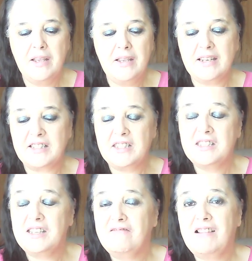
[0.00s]
an
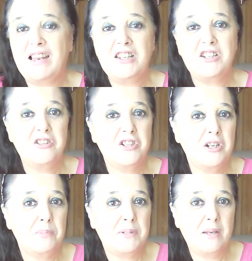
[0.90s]
existing
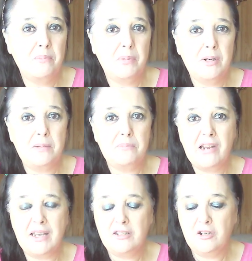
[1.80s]
relationship, somebody
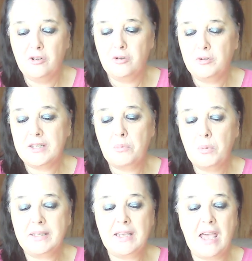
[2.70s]
brand new,
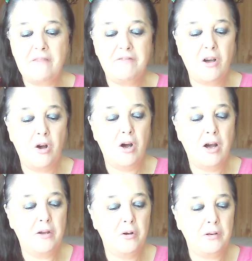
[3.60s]
someone you have your
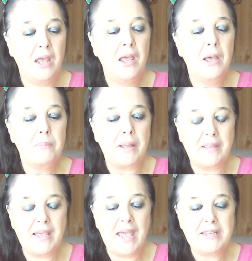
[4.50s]
eye on, but
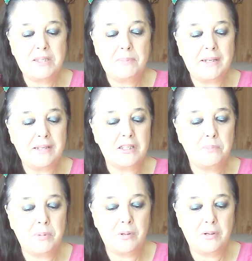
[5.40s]
there has been this
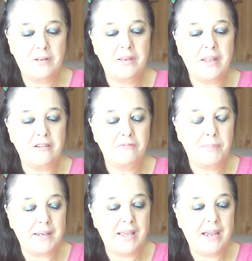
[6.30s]
burden that you've
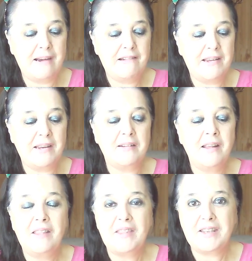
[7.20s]
been carrying
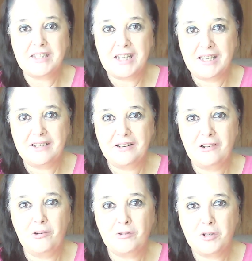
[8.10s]
that's taken a
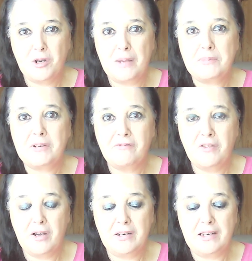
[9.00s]
long time to
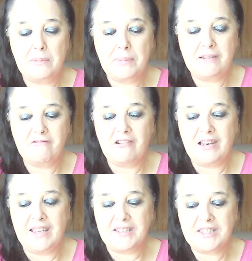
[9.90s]
finally be
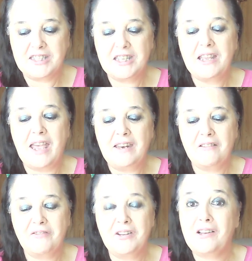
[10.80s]
released. And I
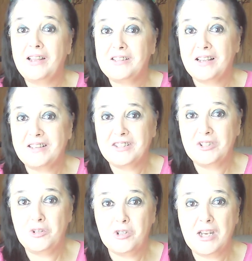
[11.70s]
feel like this
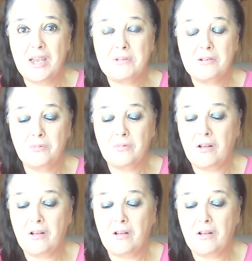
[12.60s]
new chapter